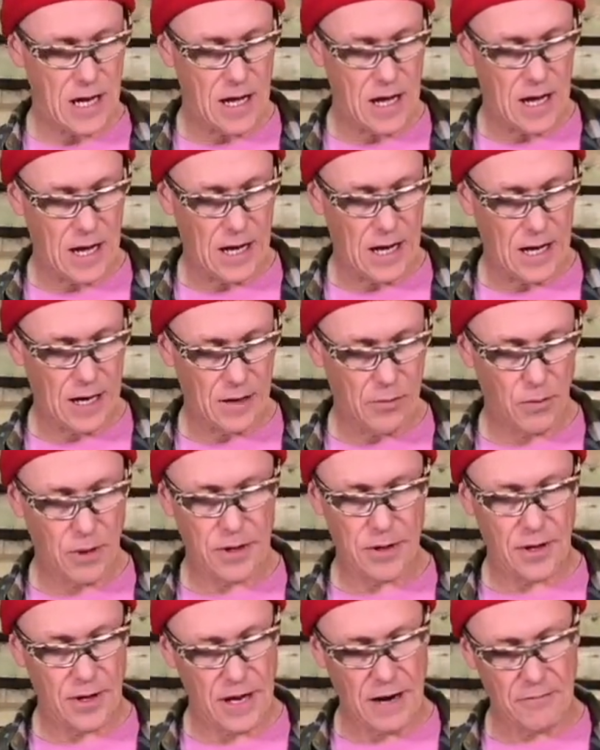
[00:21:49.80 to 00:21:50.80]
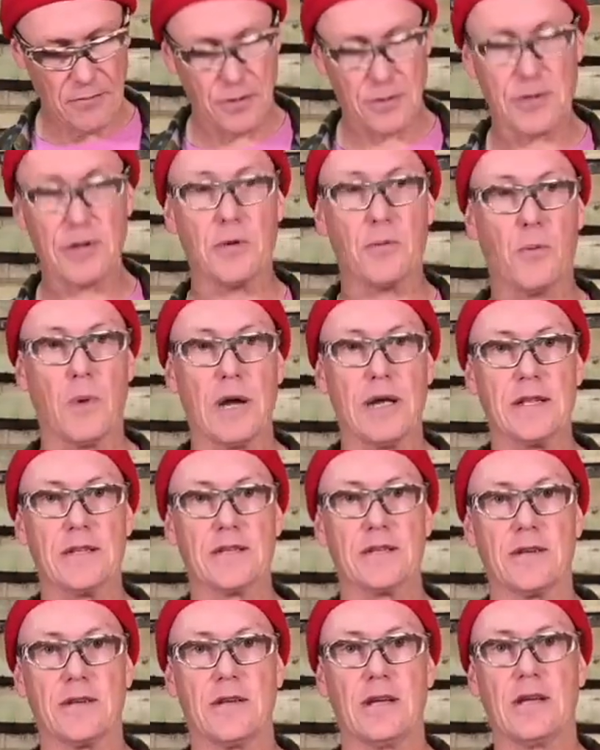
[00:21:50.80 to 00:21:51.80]
Whether everyone can wait,
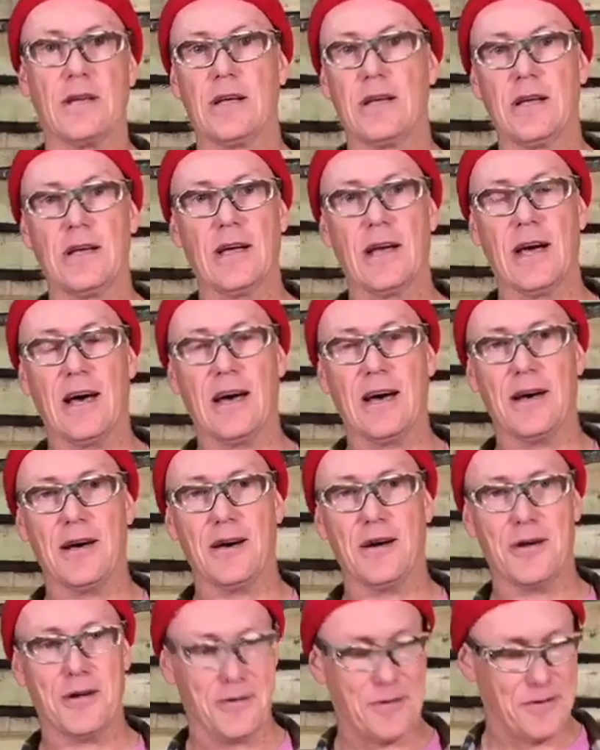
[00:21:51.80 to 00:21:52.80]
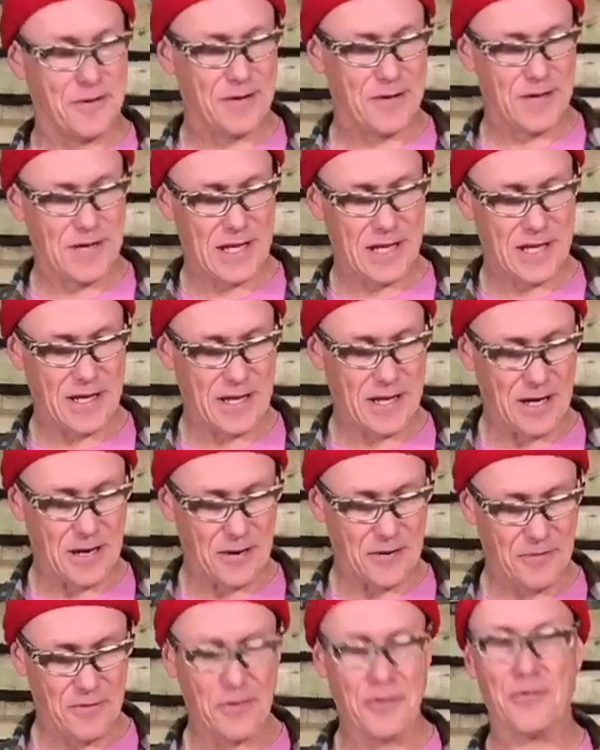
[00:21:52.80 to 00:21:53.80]

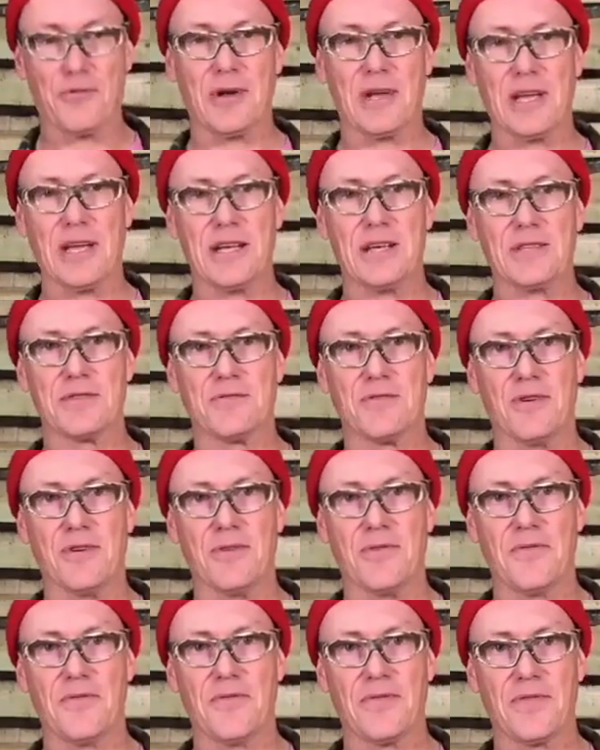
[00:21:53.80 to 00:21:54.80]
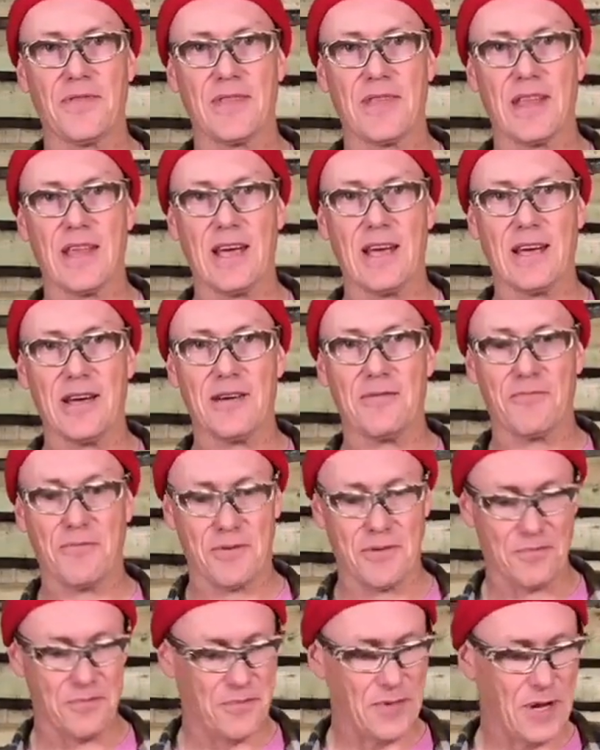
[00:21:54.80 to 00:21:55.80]
3 years for
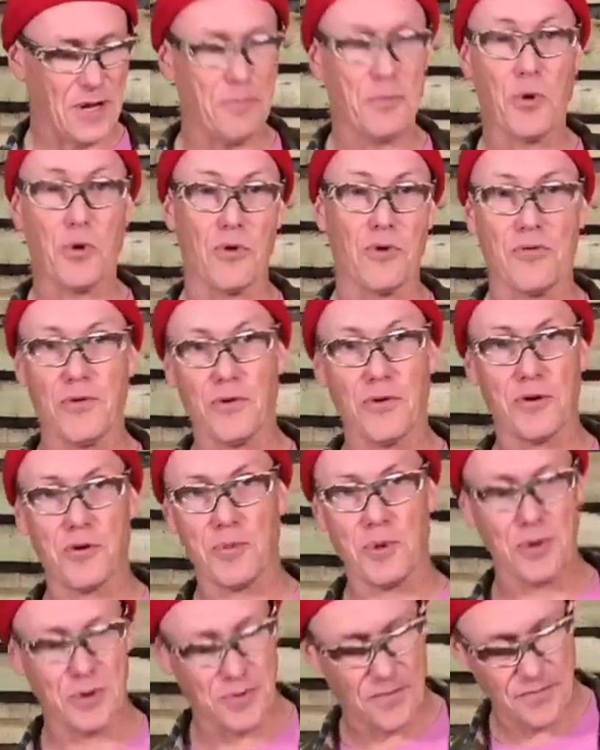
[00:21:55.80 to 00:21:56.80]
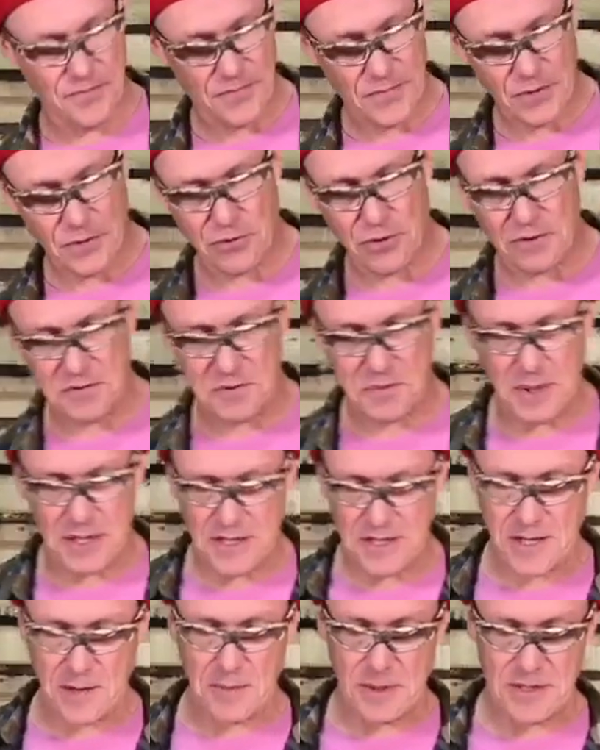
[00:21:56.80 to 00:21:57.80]
more affordable 12-speed
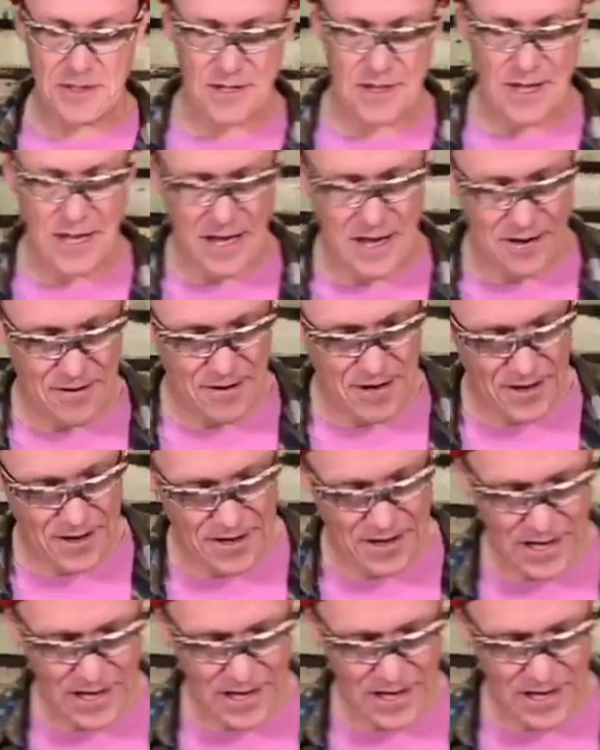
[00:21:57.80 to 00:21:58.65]
come into their